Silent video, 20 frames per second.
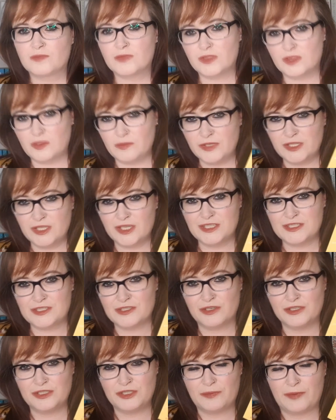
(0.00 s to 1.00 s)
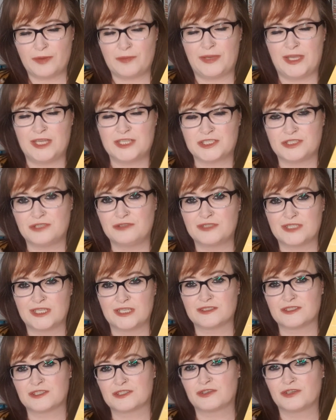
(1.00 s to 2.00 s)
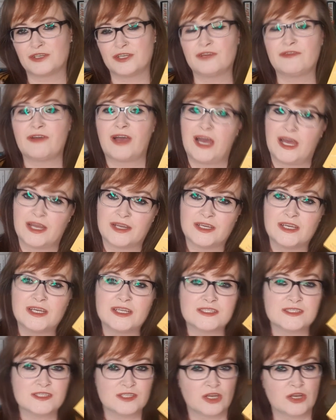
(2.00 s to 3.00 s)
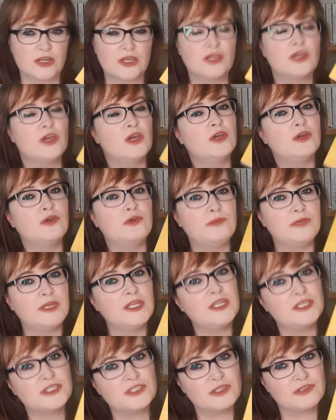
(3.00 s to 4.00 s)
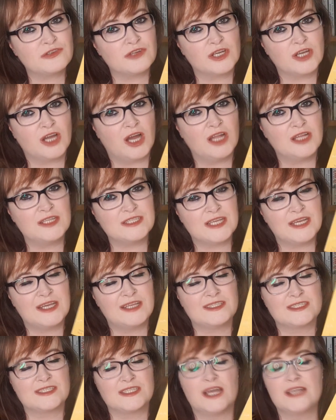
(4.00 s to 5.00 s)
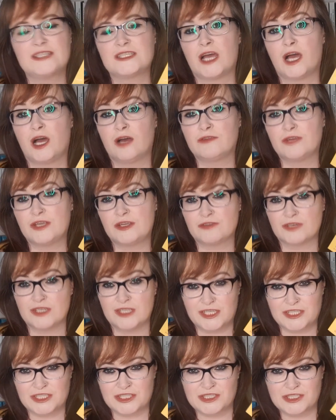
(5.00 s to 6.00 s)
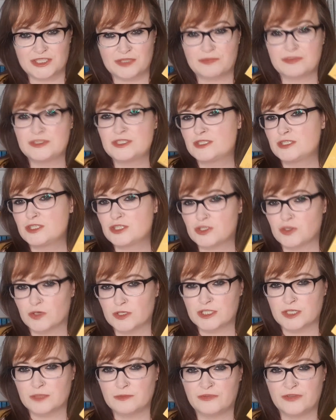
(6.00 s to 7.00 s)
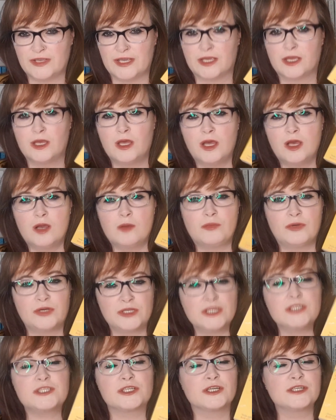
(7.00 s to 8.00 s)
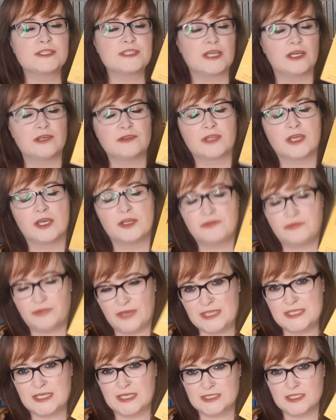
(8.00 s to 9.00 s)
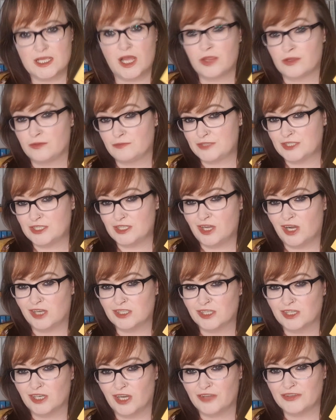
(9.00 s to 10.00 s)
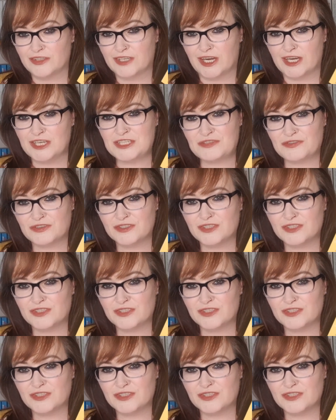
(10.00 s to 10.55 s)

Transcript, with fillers: The Minute I Saw You by Paige Toon tells the story of Hannah and Sonny, who meet each other on holiday and decide to have a relationship, just a short term fling, but it turns out that fate has something longer on the cards for